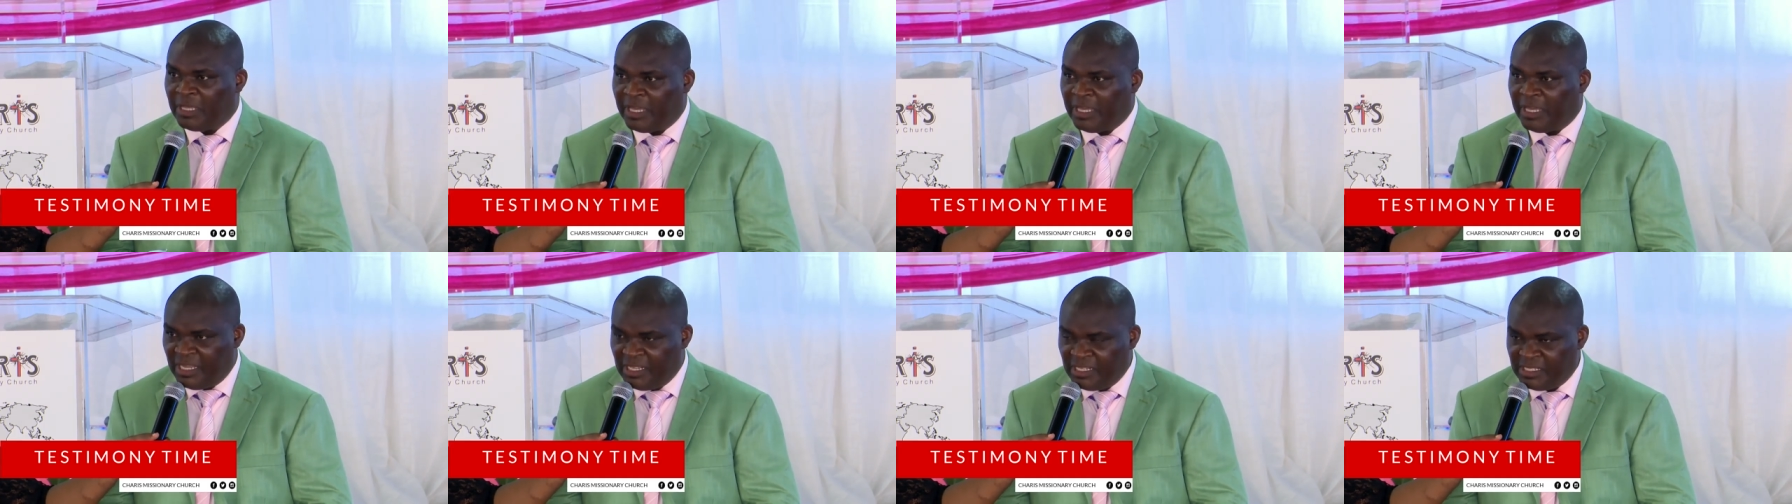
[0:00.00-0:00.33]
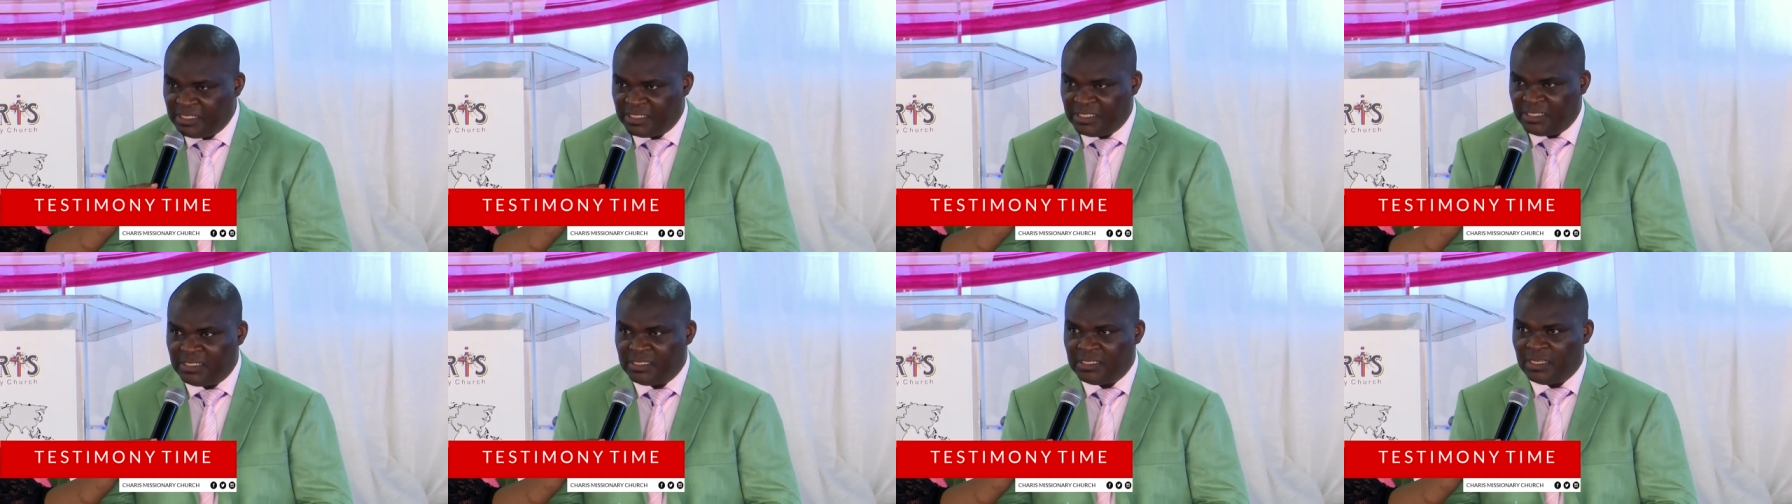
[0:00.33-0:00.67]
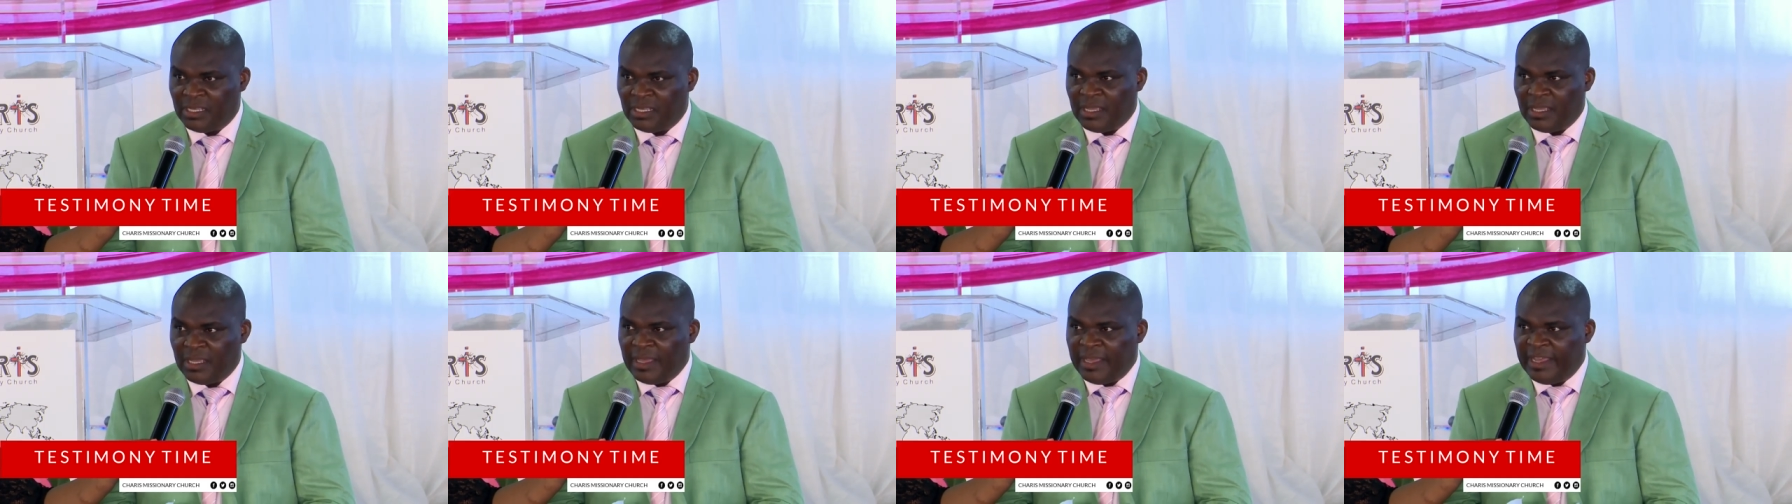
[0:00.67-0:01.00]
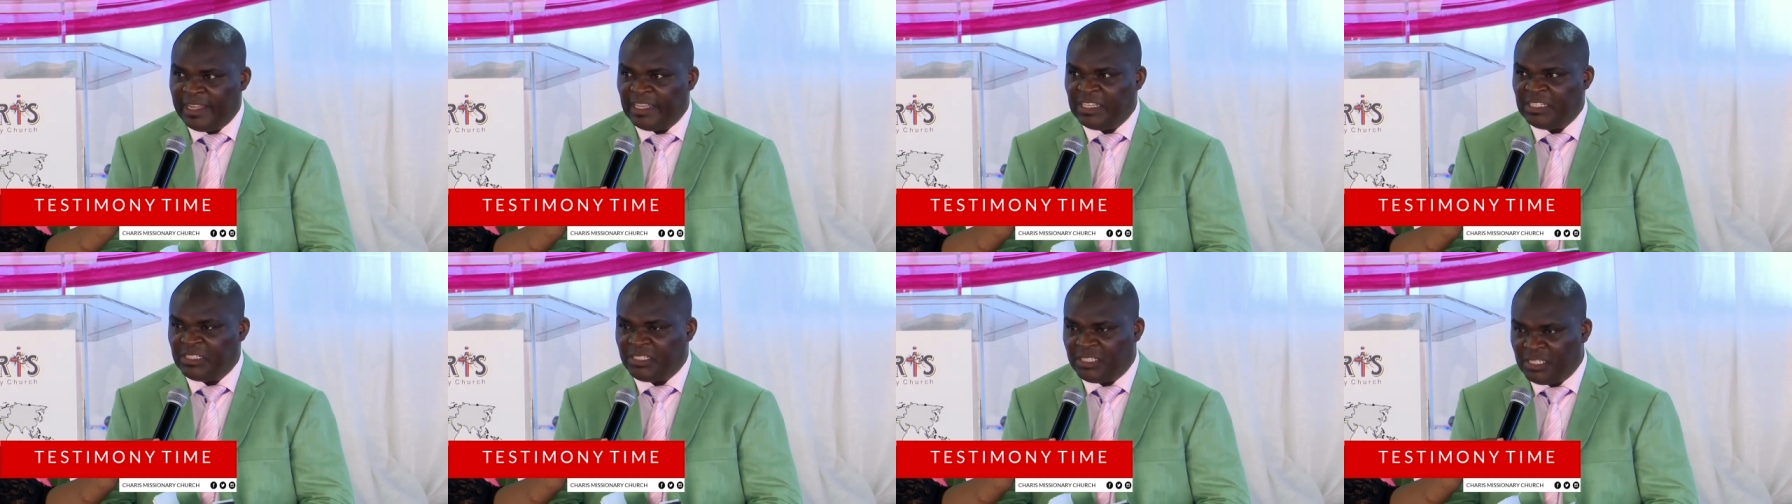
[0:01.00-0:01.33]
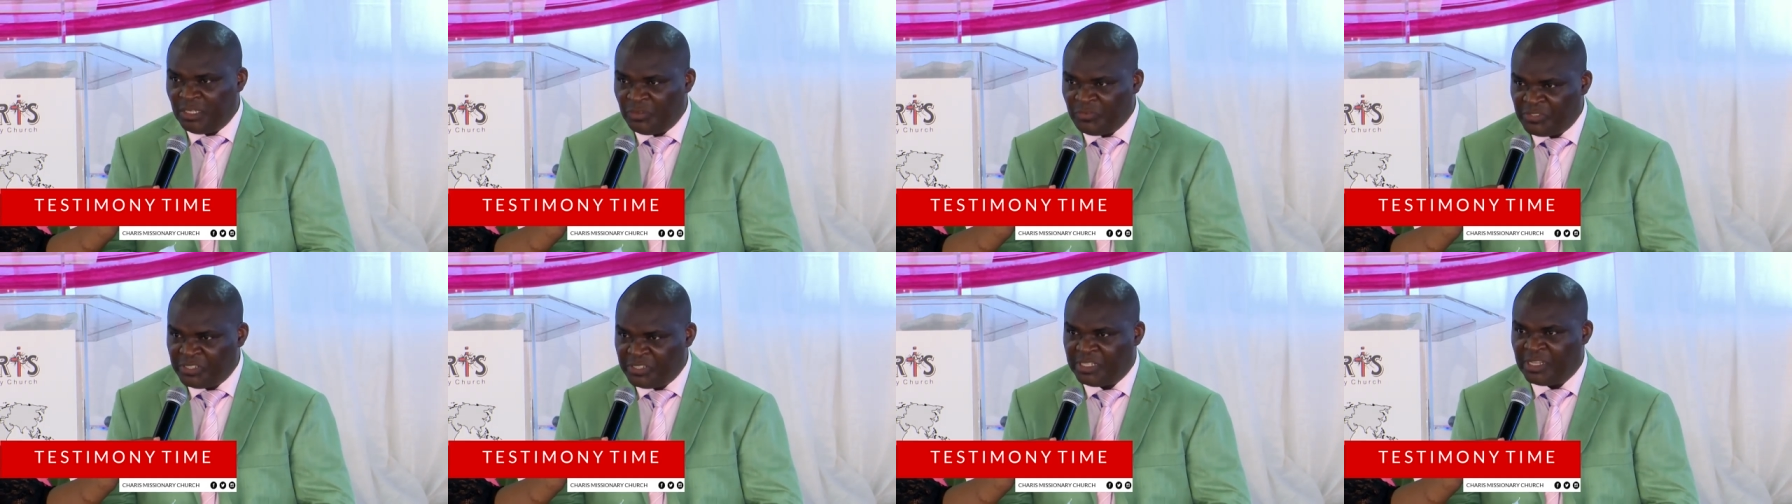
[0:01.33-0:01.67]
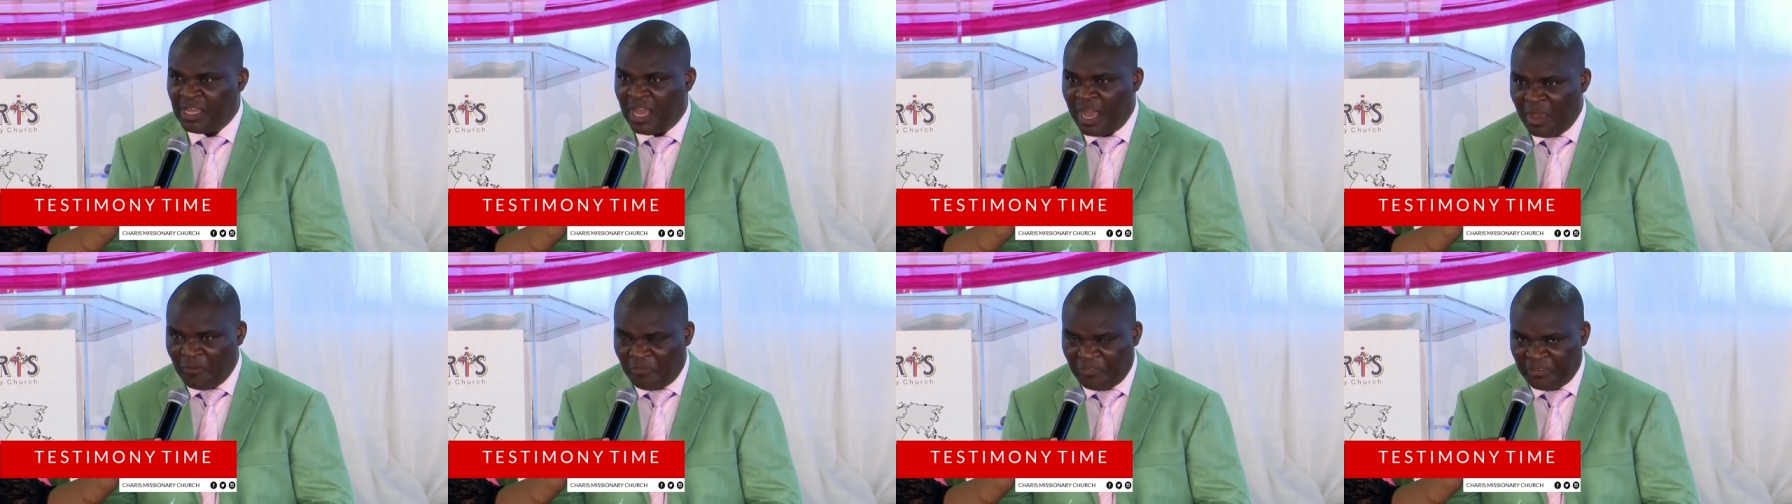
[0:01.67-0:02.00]
kings and chiefs in
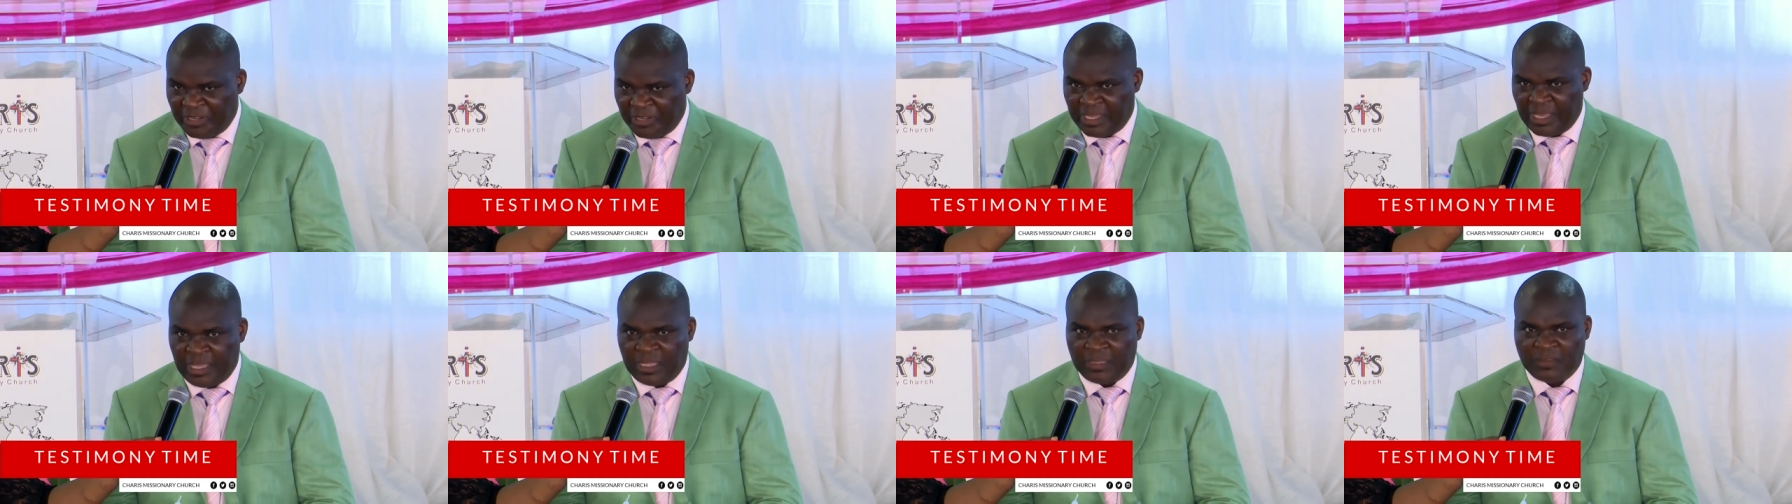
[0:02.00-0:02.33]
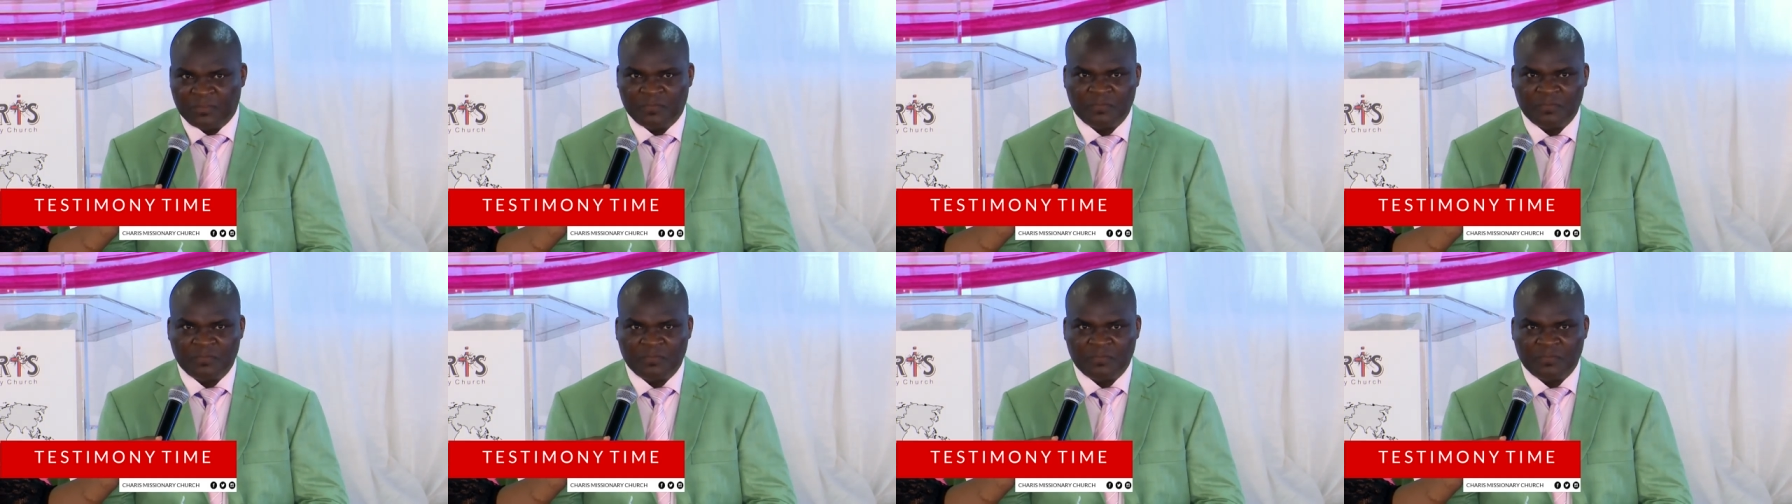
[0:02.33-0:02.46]
Africa.